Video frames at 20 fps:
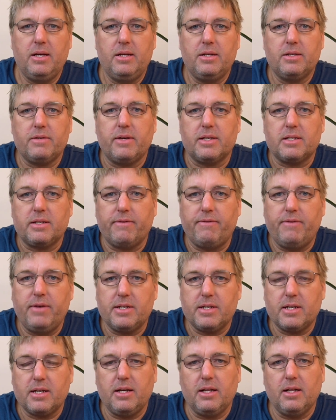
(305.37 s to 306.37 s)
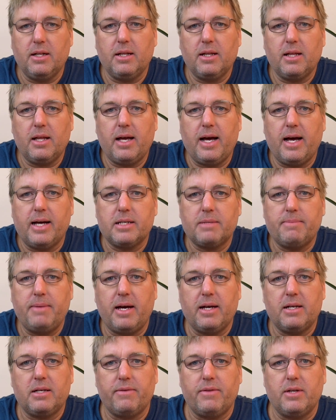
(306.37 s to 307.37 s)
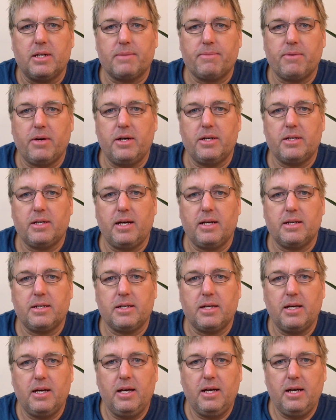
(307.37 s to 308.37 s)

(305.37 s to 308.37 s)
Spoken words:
So that's a physical aspect of this process.